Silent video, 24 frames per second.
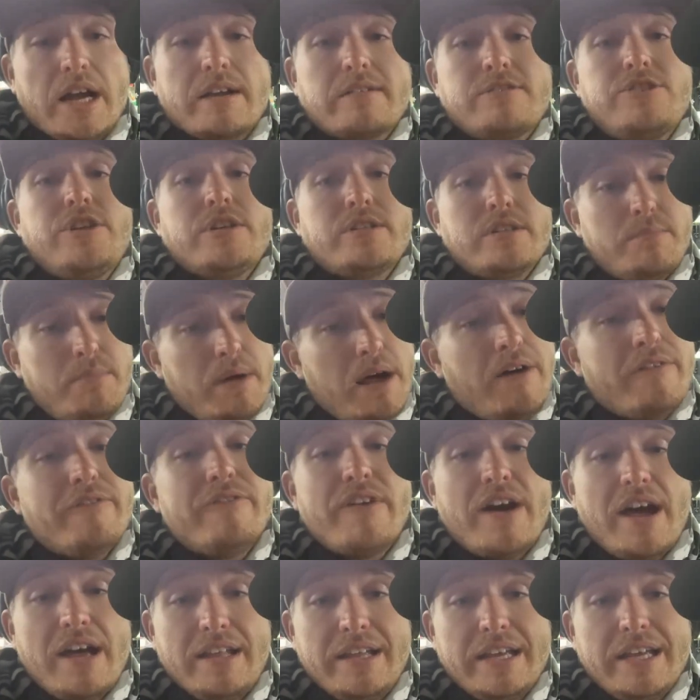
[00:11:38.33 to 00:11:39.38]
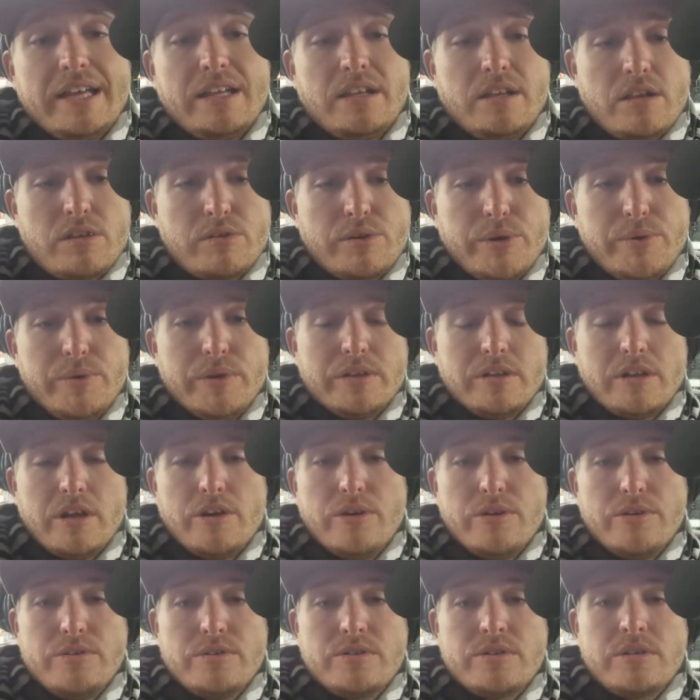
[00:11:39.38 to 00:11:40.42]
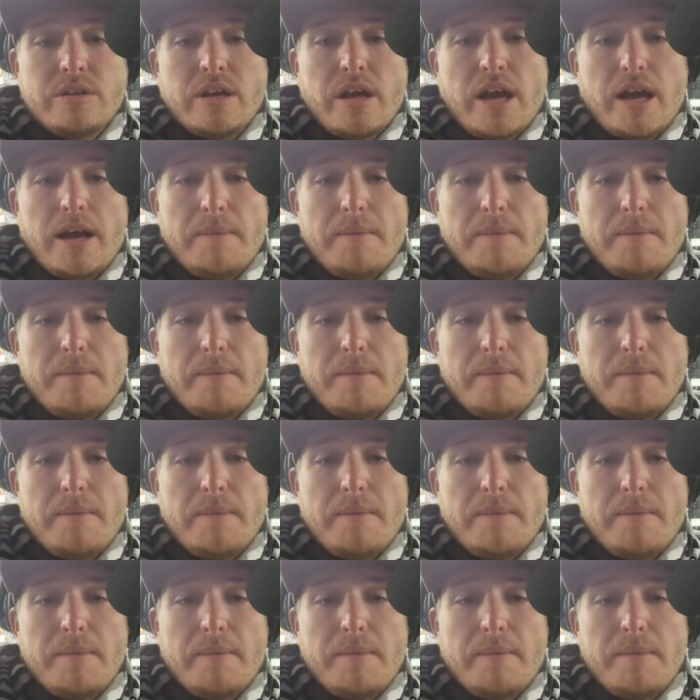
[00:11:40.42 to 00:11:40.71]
just about finally getting through with those.